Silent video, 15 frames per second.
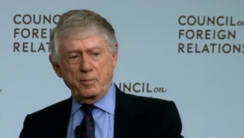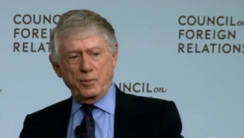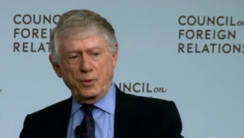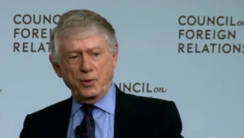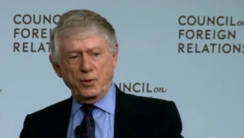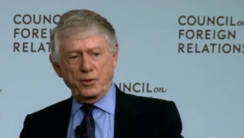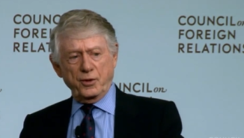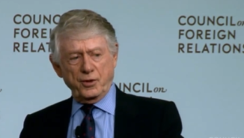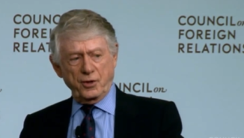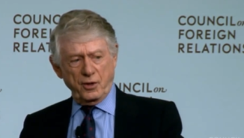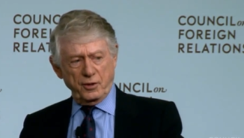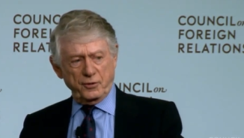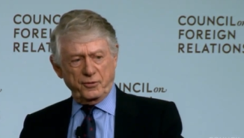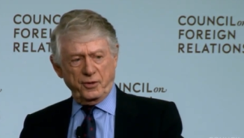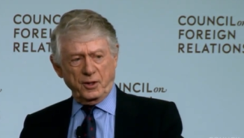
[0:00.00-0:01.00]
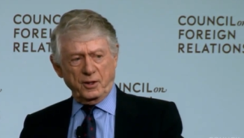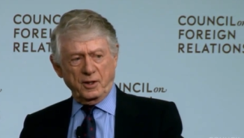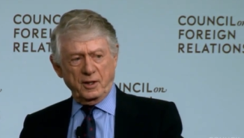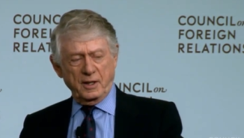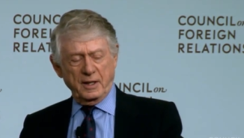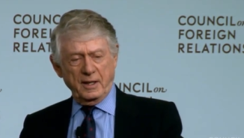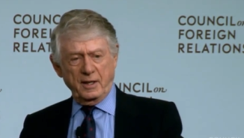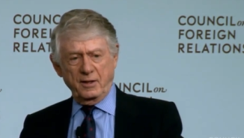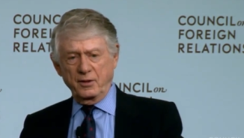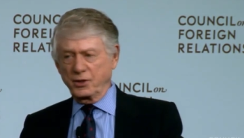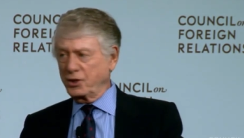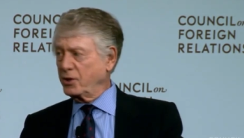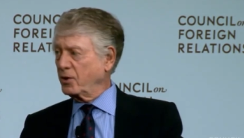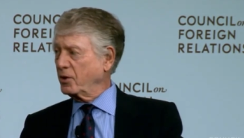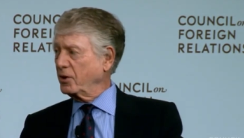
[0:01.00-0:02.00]
more thoughtful in the
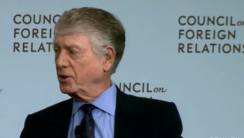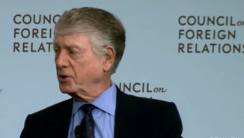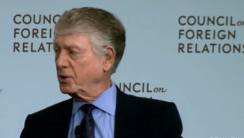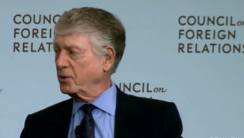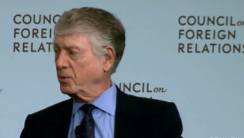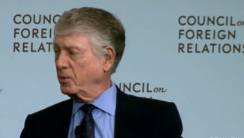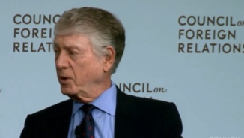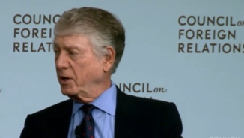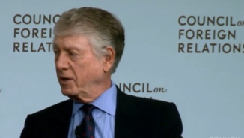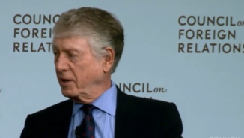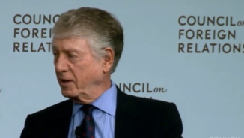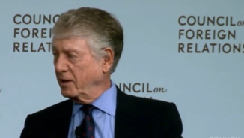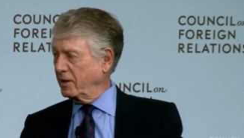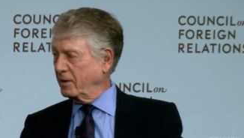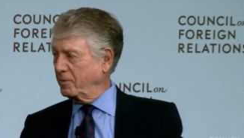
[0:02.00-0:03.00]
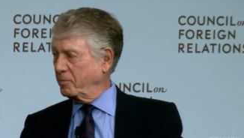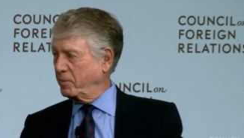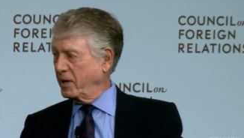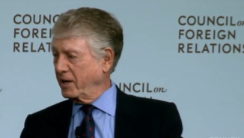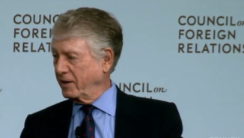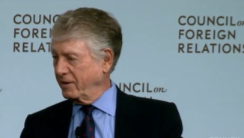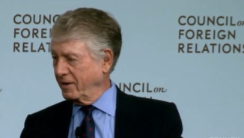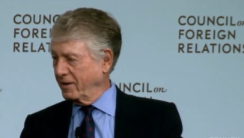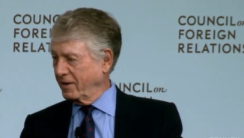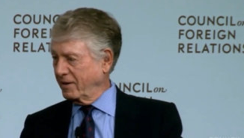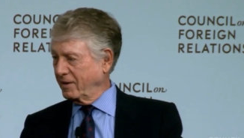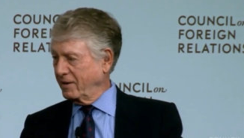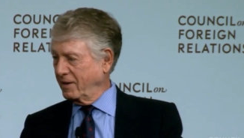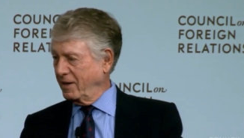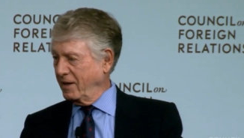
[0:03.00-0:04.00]
stories that we did back
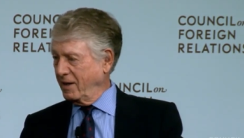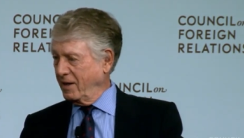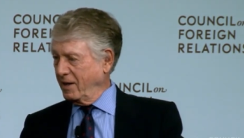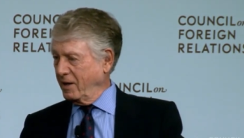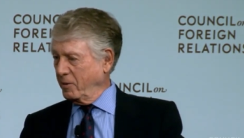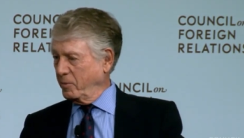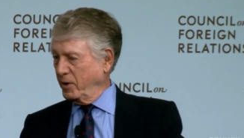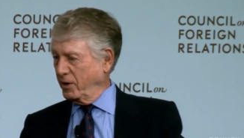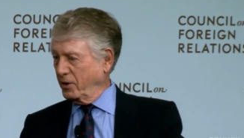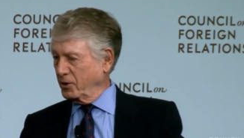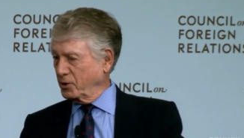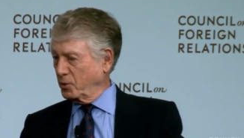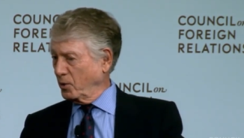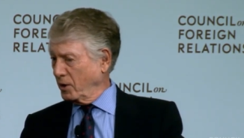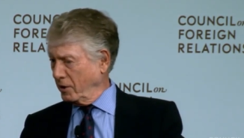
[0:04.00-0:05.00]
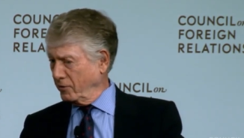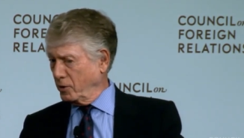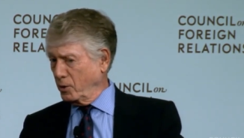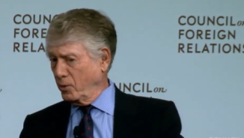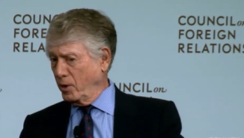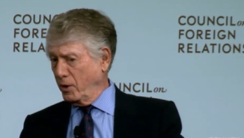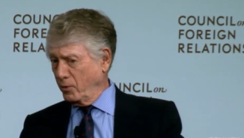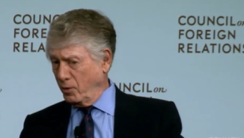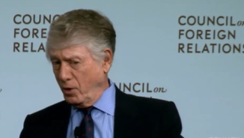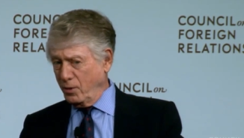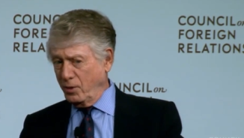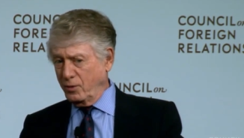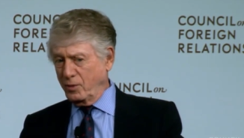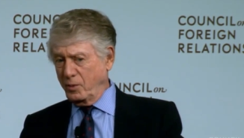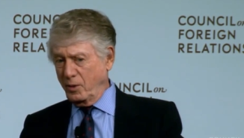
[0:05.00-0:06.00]
then, because whatever we
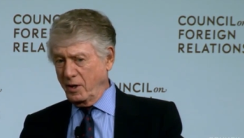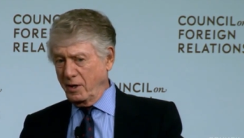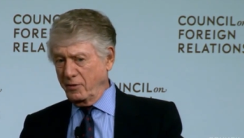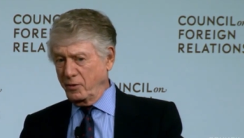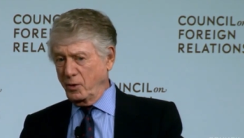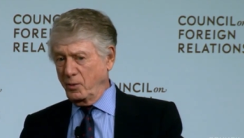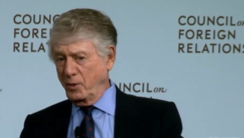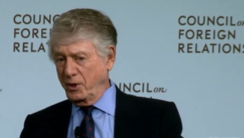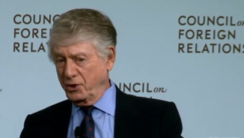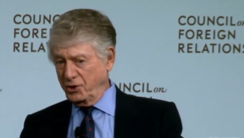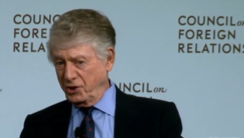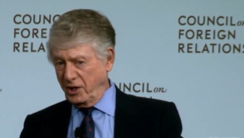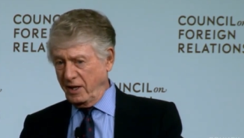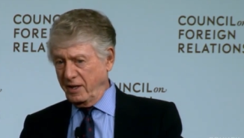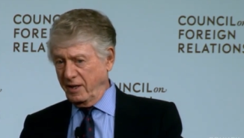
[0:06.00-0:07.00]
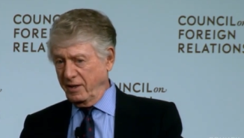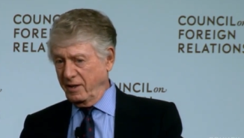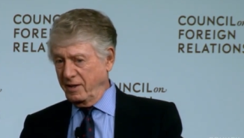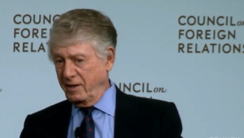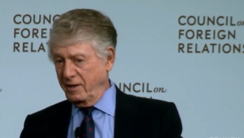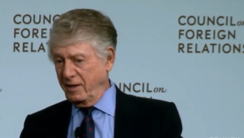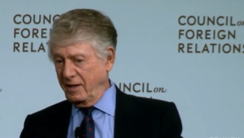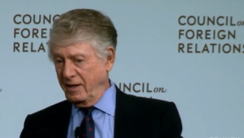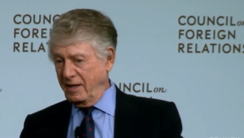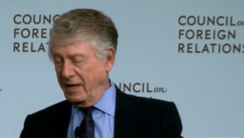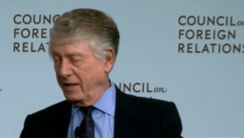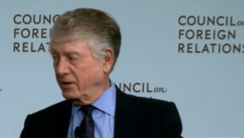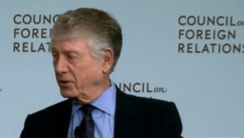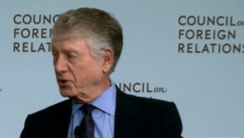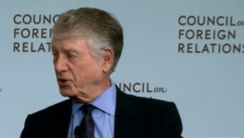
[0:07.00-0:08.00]
wrote, whatever we said,
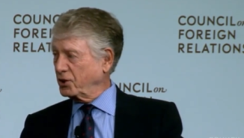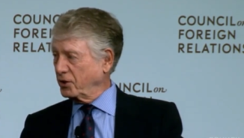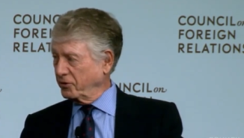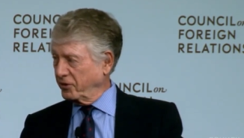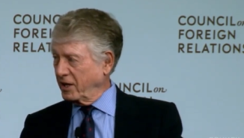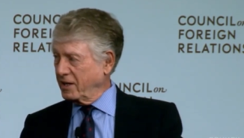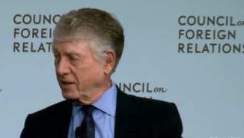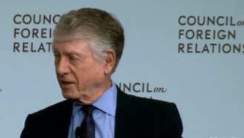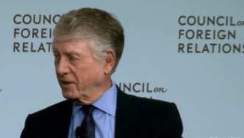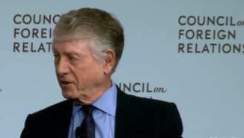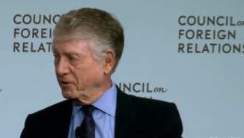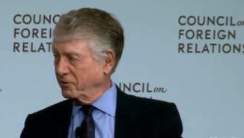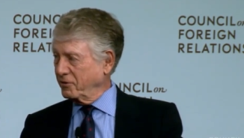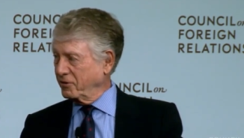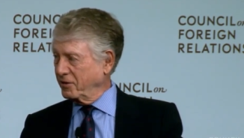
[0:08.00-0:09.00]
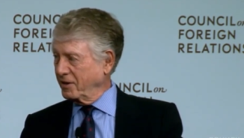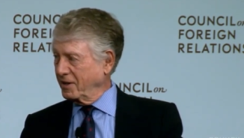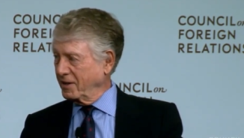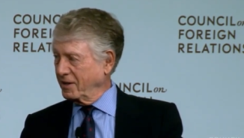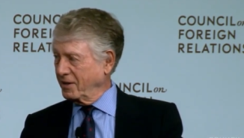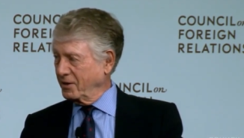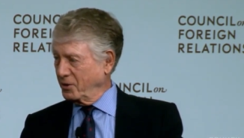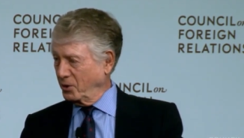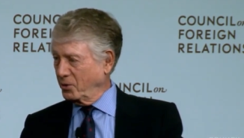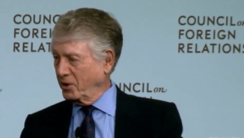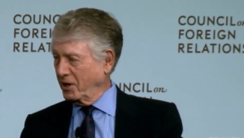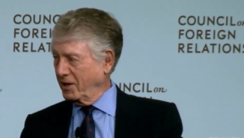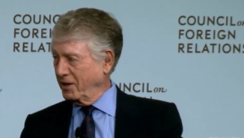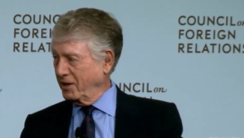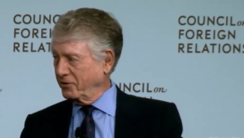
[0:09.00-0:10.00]
had to survive two
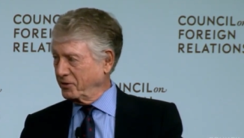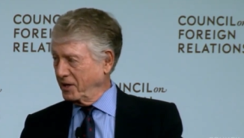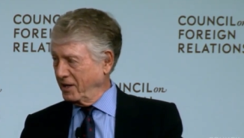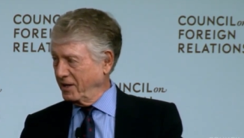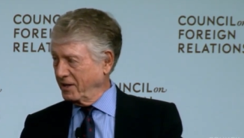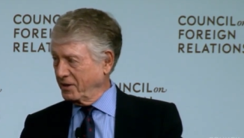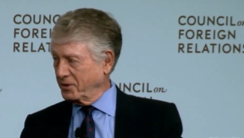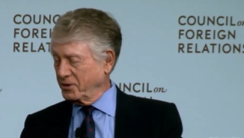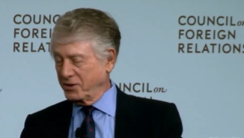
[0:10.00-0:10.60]
and a half days.